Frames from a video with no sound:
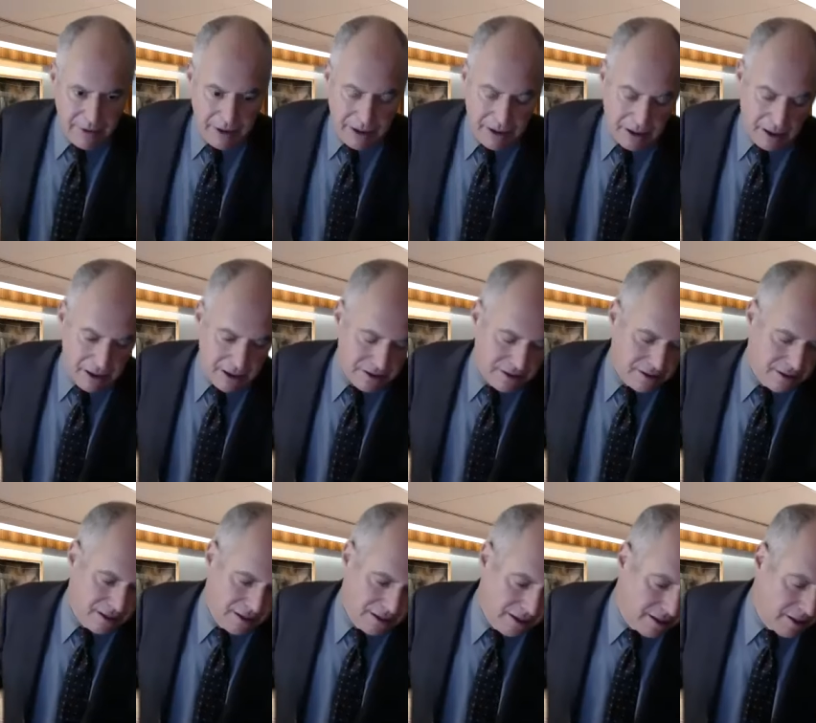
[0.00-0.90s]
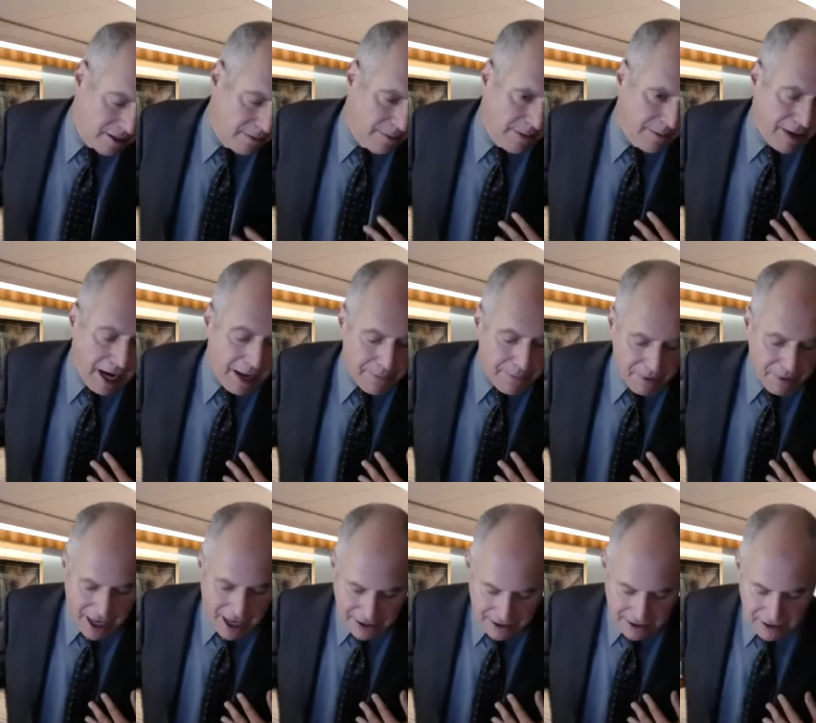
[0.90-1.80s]
because at least it would be my
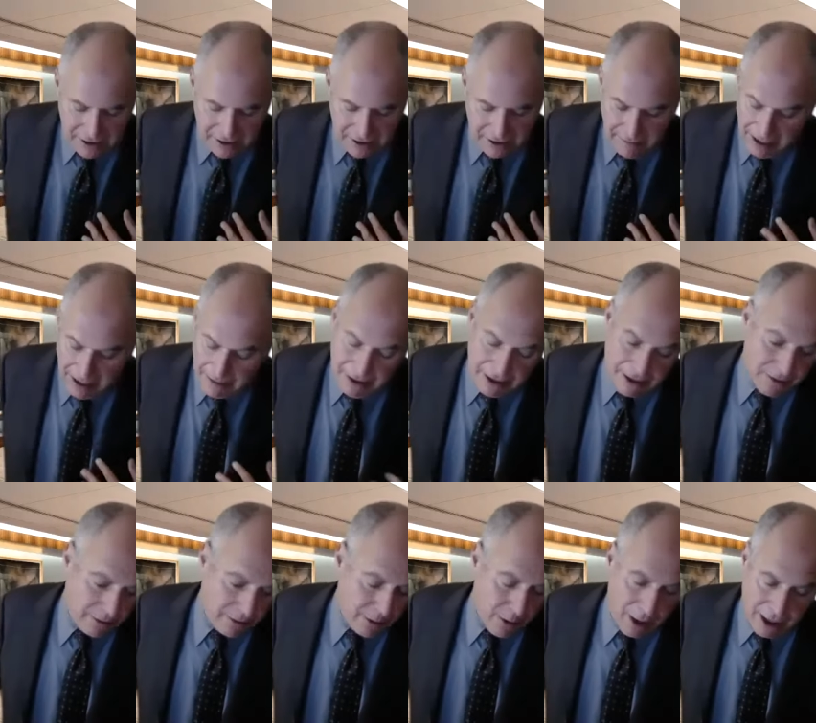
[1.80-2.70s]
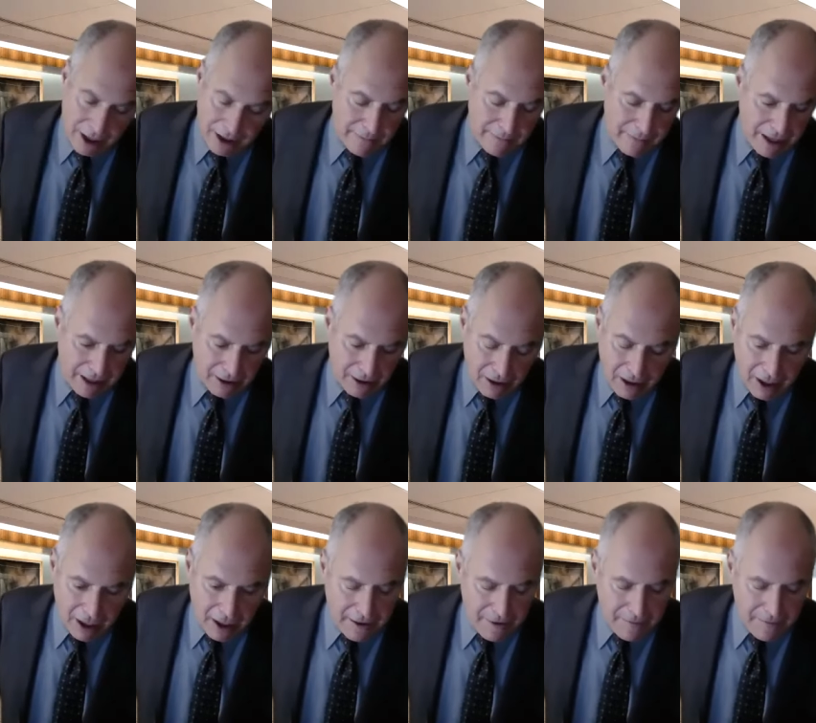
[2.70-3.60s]
practice, and maybe it's required by
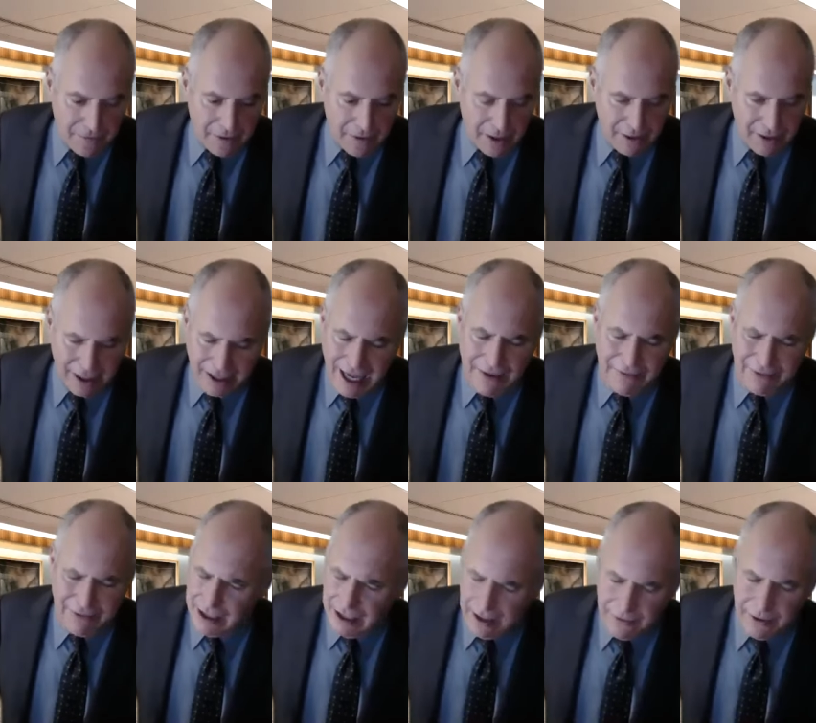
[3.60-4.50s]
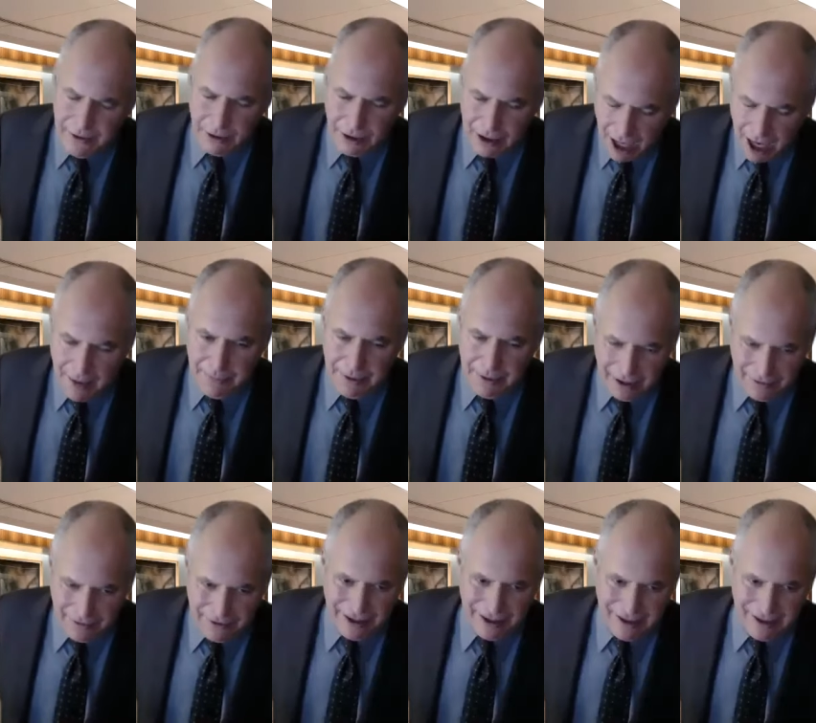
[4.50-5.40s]
law, that they have to give you a
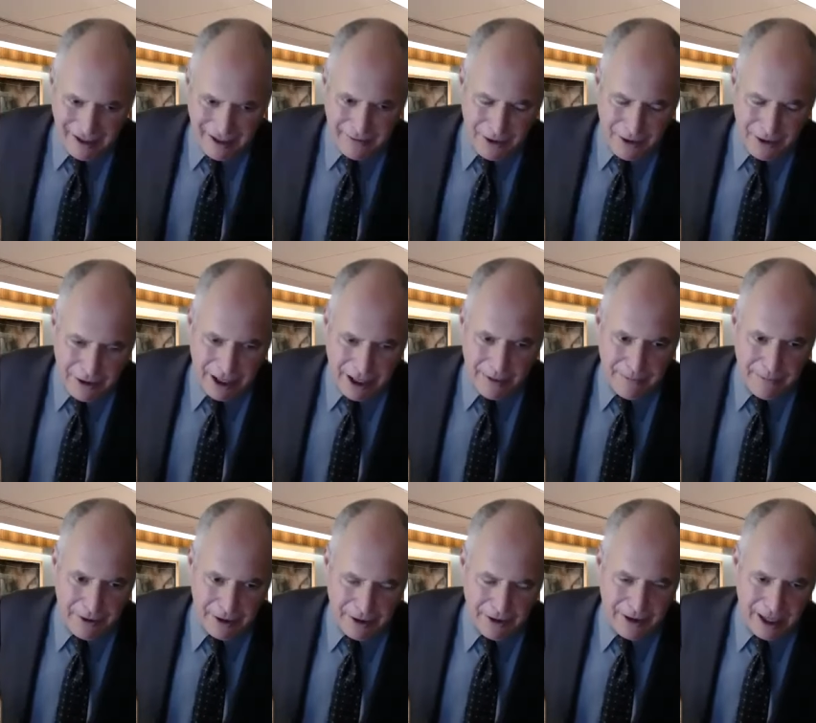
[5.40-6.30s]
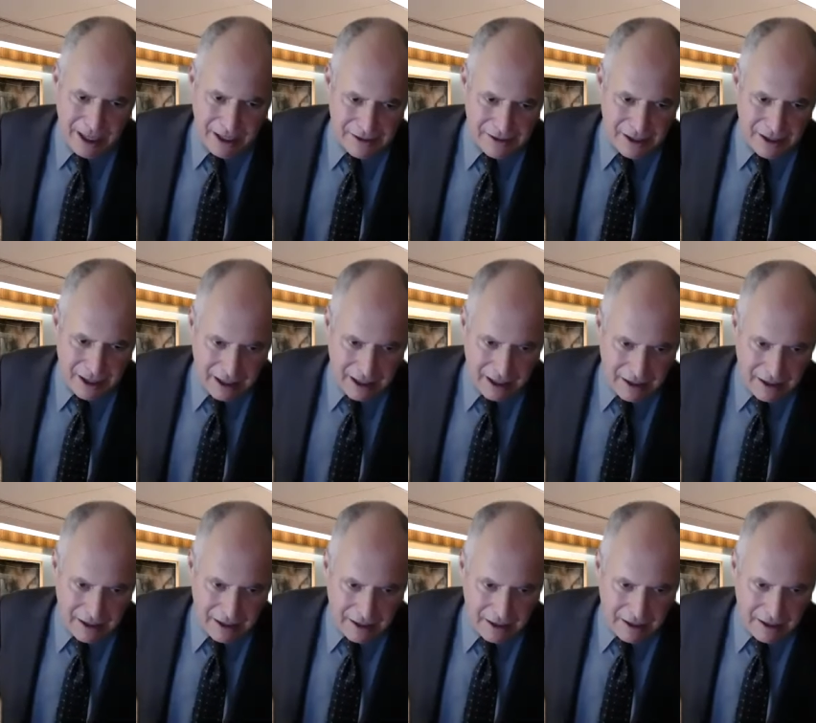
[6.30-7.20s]
copy of it if you can't put your hands on it.
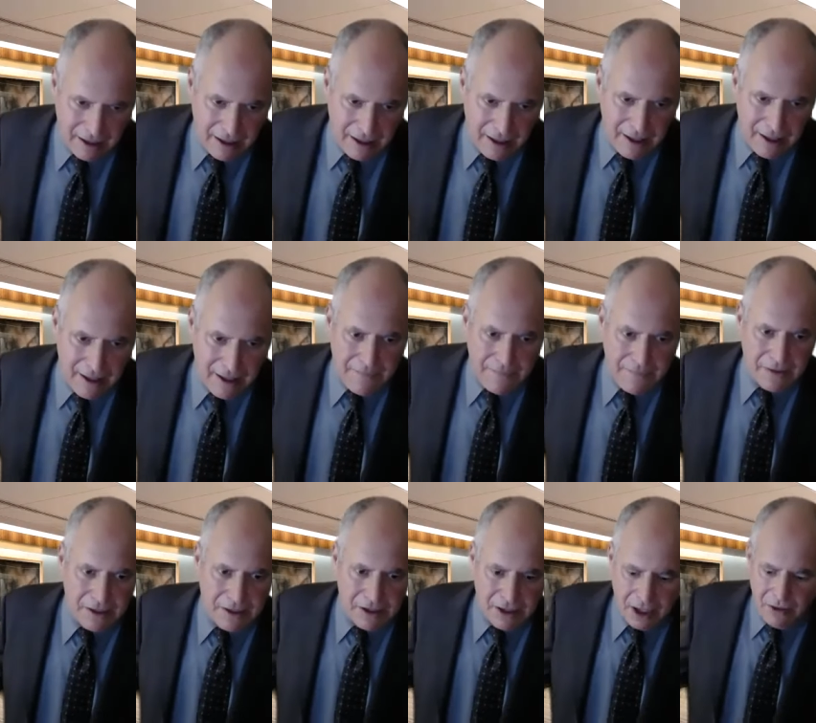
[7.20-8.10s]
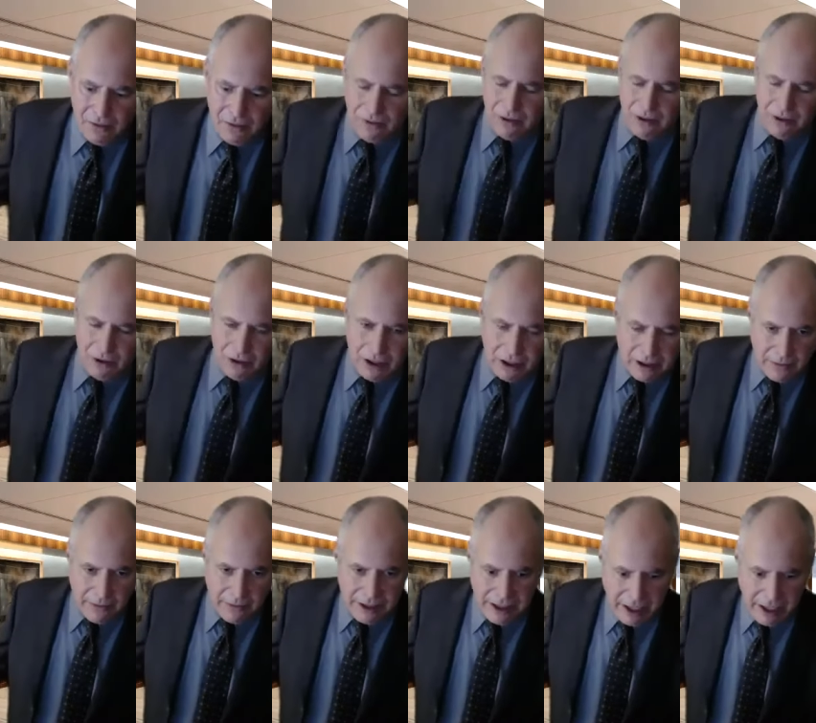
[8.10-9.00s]
So look
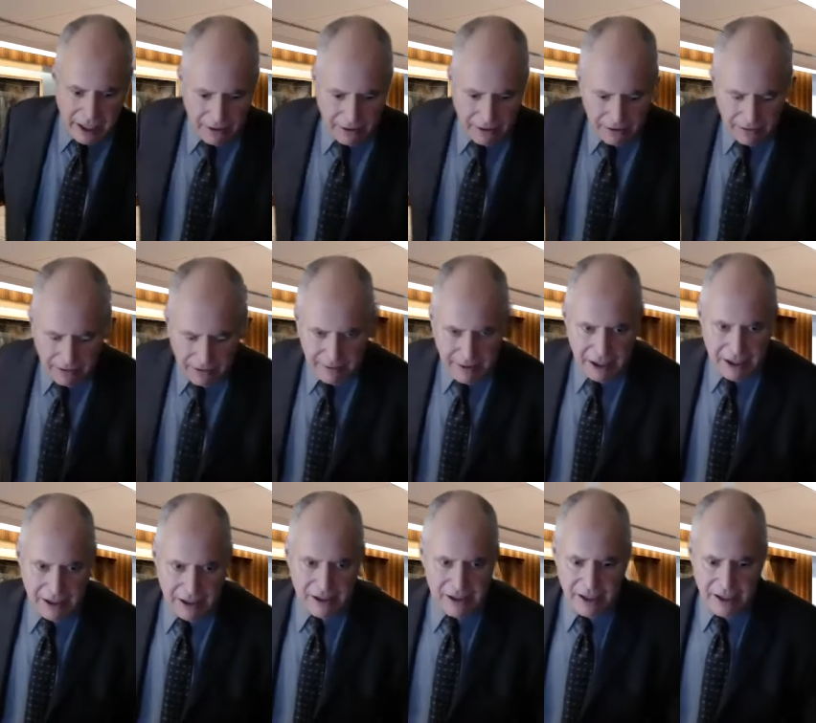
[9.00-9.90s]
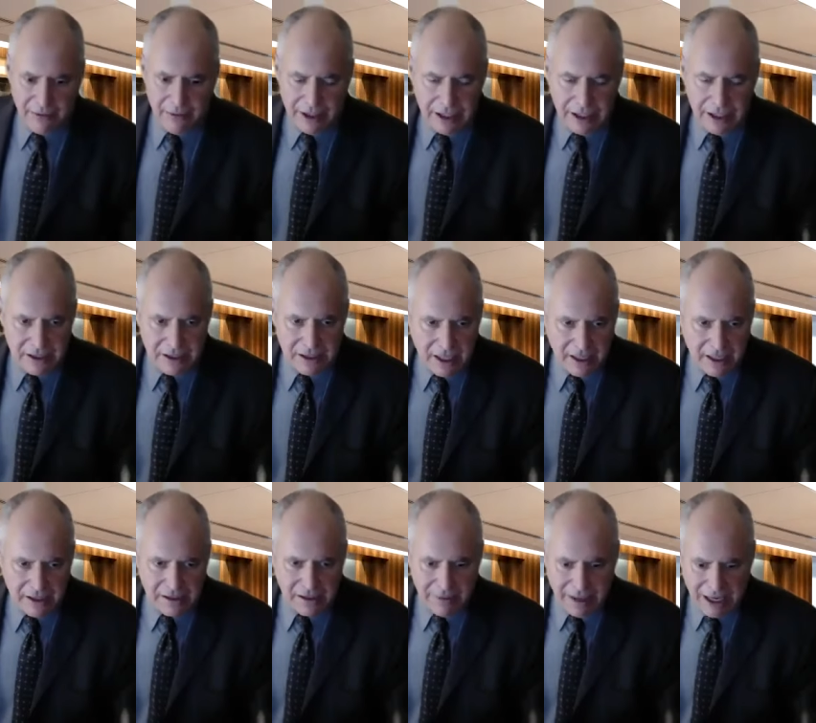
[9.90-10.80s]
at the retainer agreement, see what it
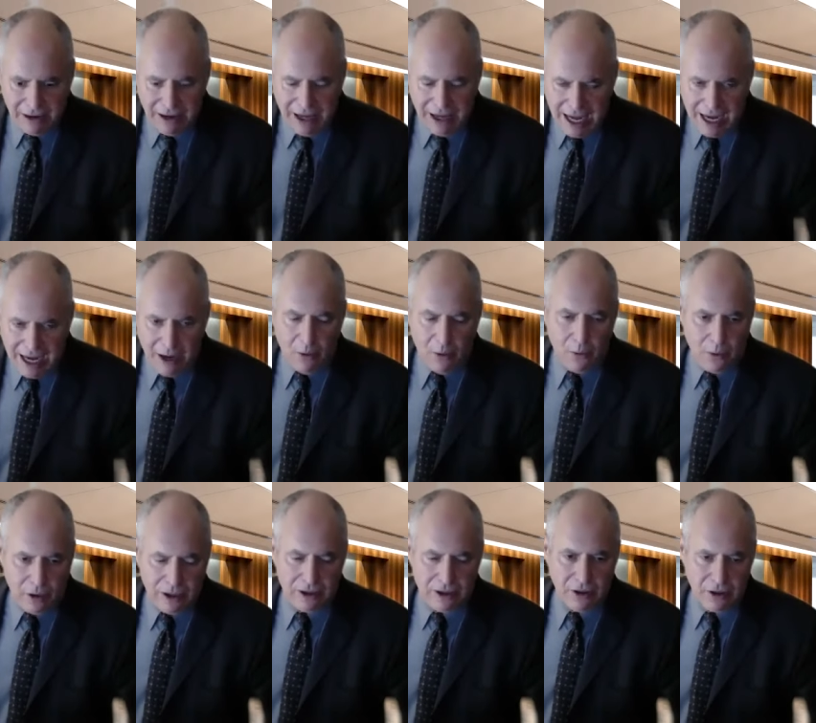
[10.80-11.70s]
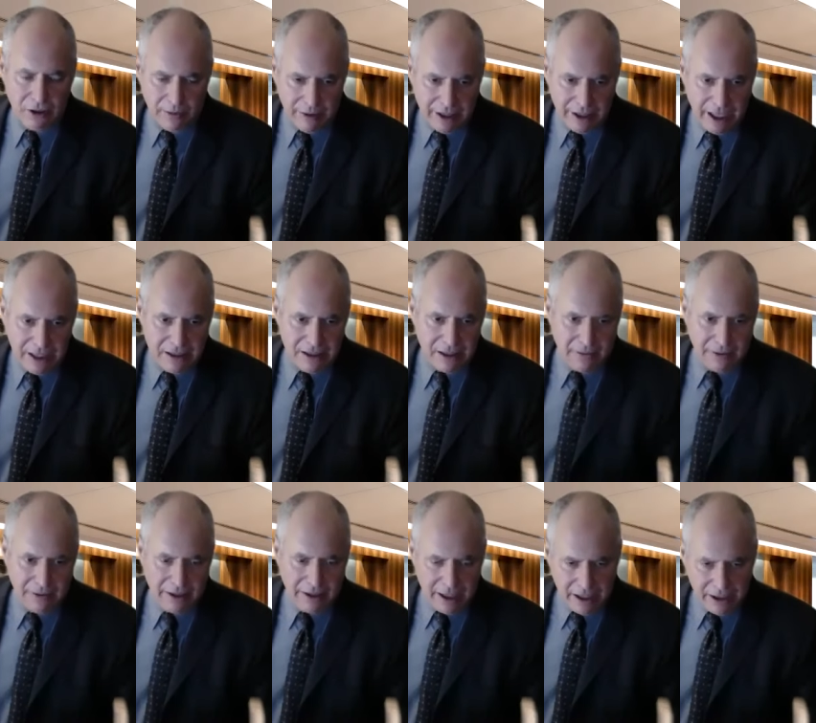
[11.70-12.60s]
says about how one terminates
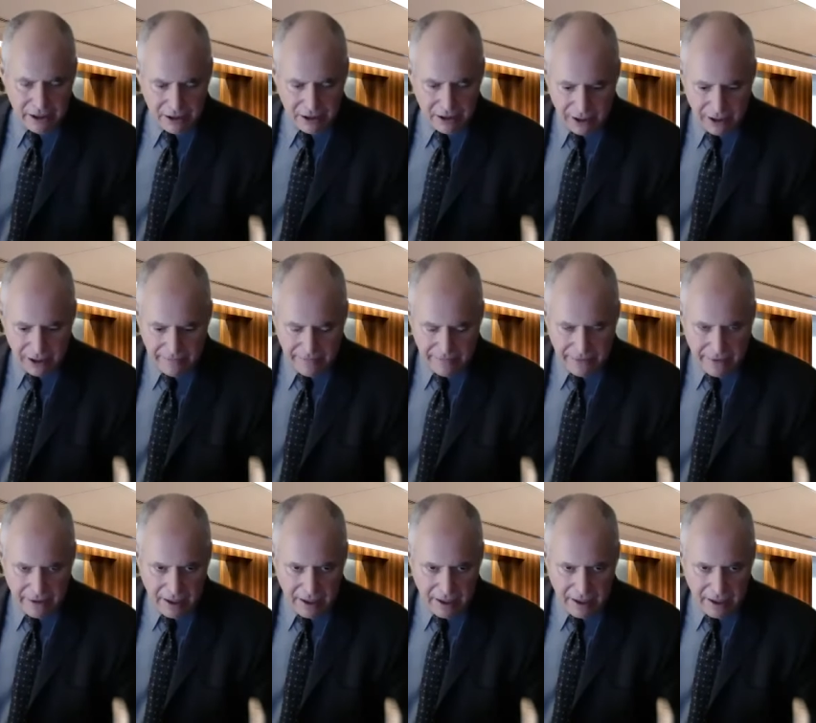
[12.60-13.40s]
the relationship.